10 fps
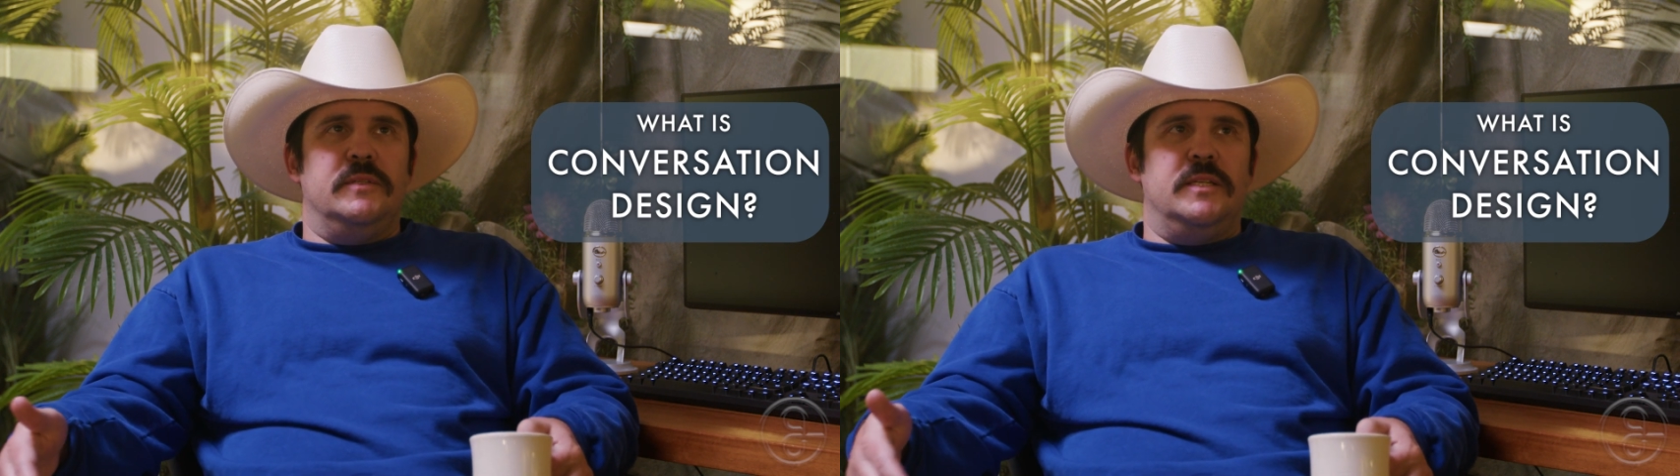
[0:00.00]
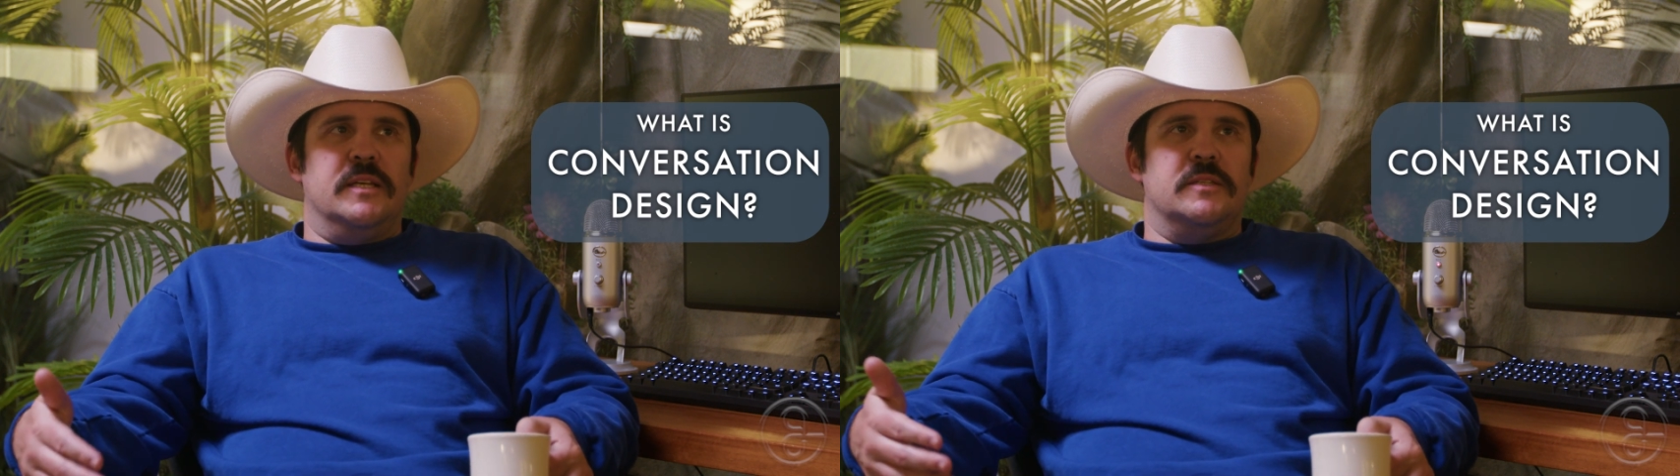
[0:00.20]

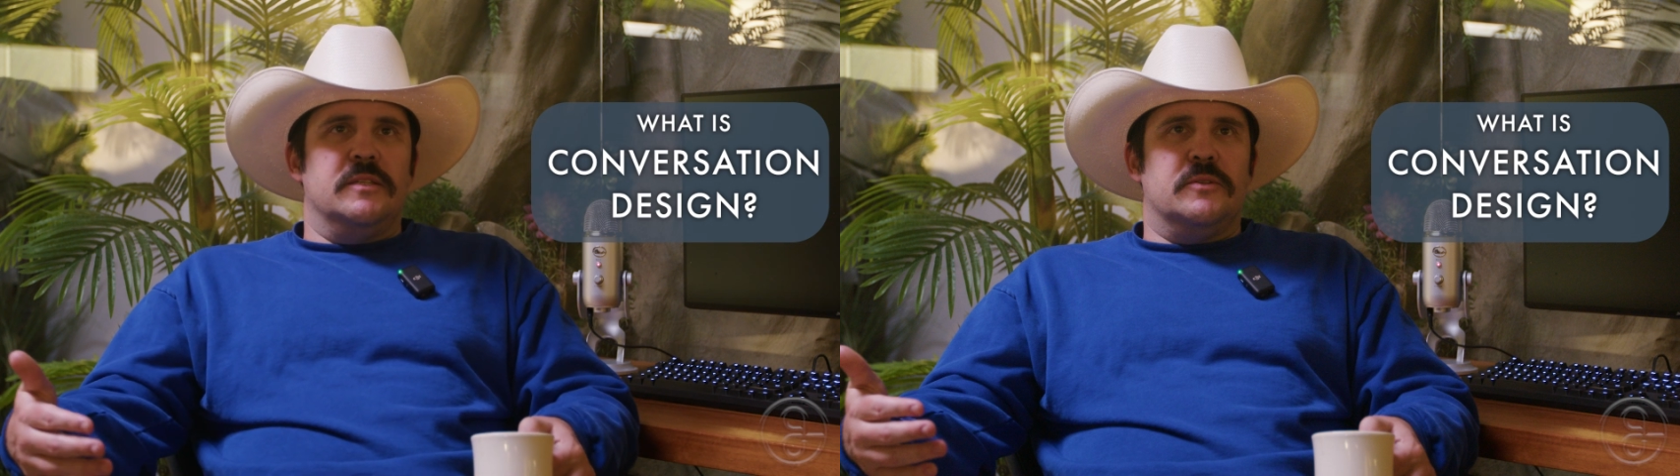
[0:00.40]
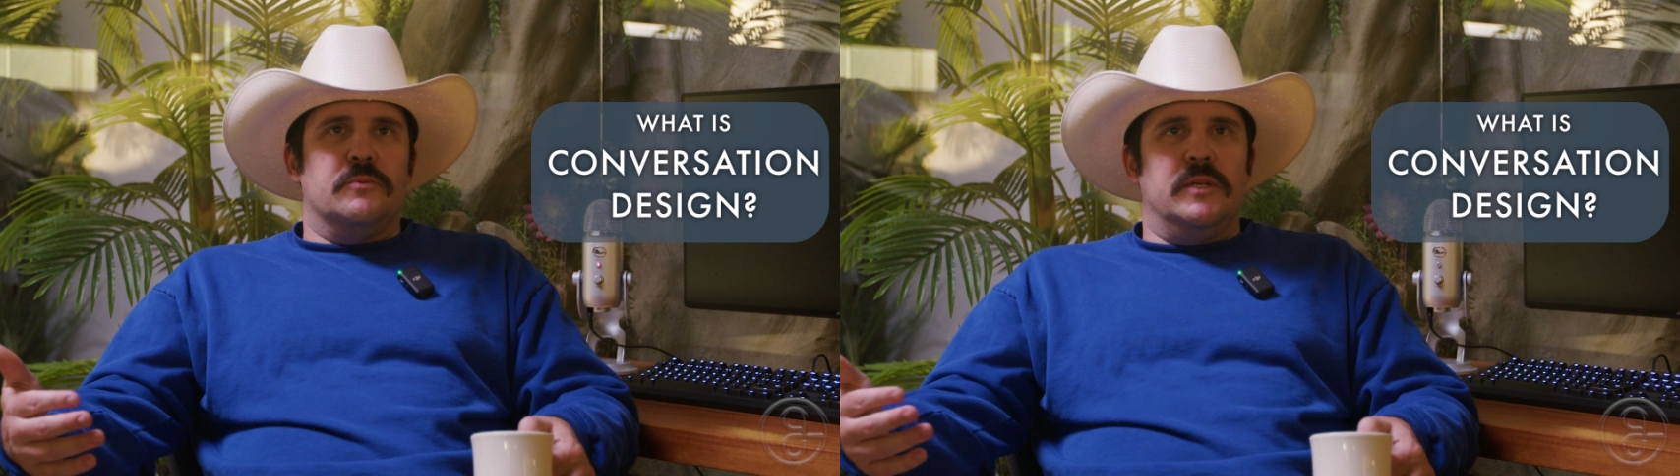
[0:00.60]

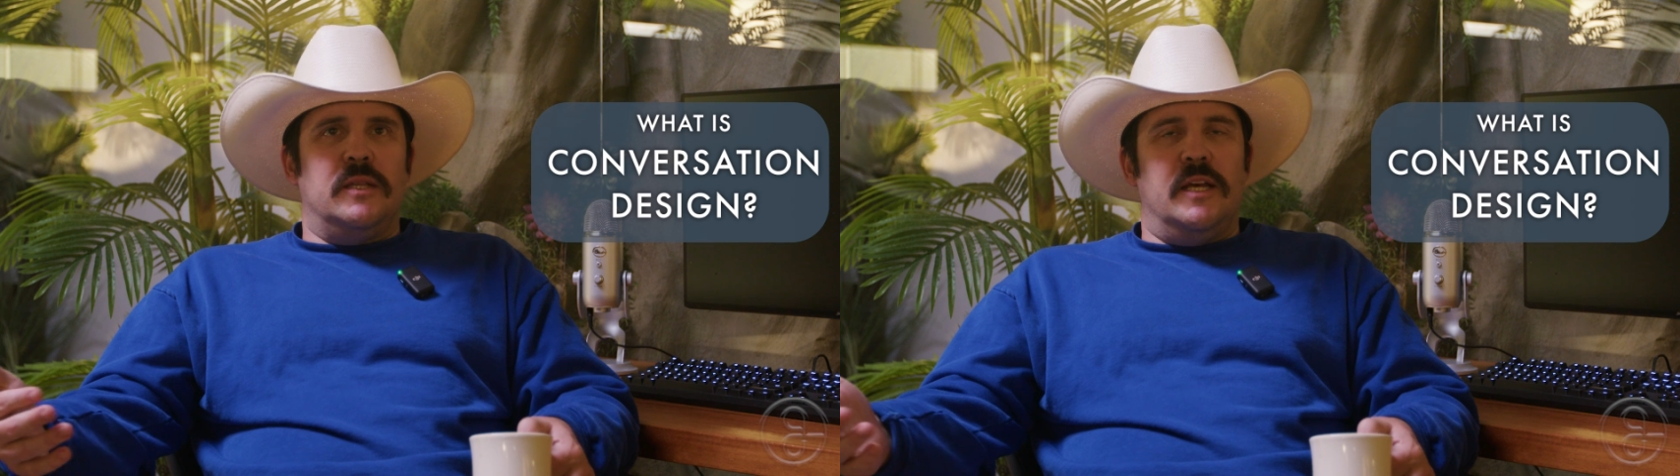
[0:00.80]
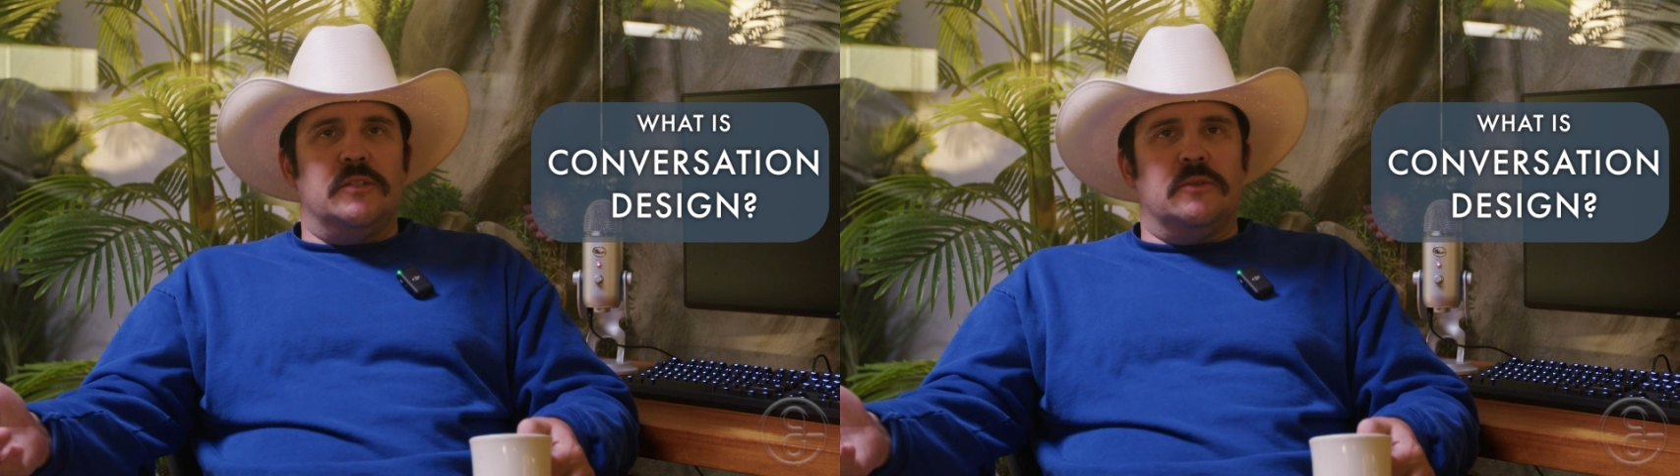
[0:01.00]
doesn't
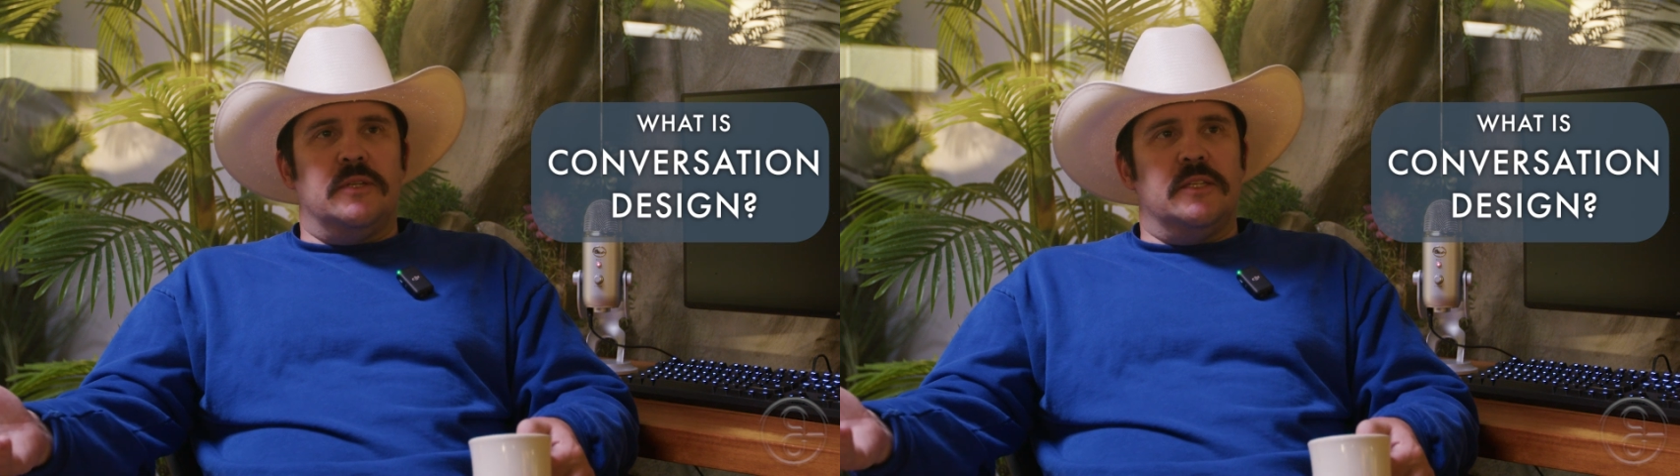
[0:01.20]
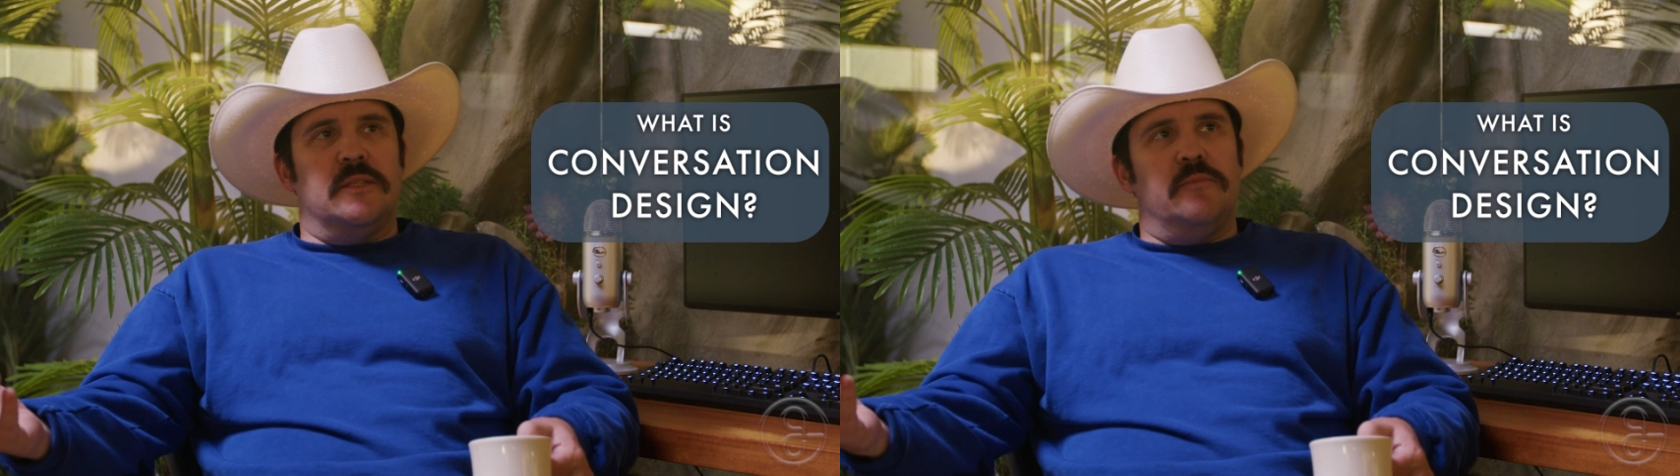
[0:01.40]
realize or
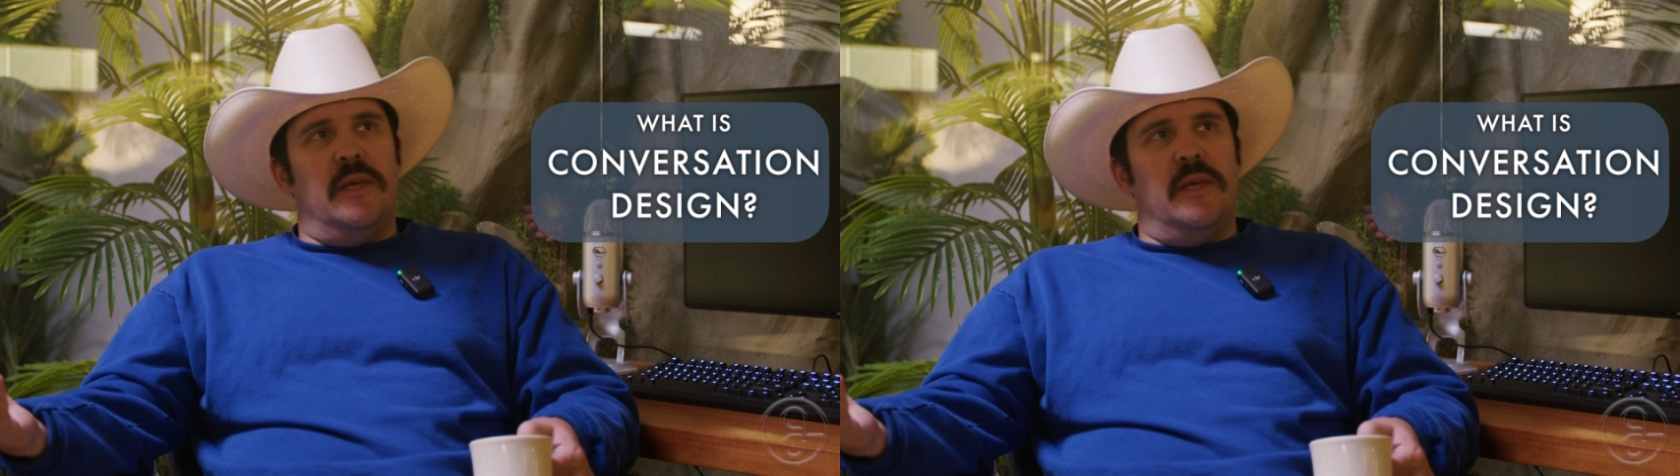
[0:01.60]
doesn't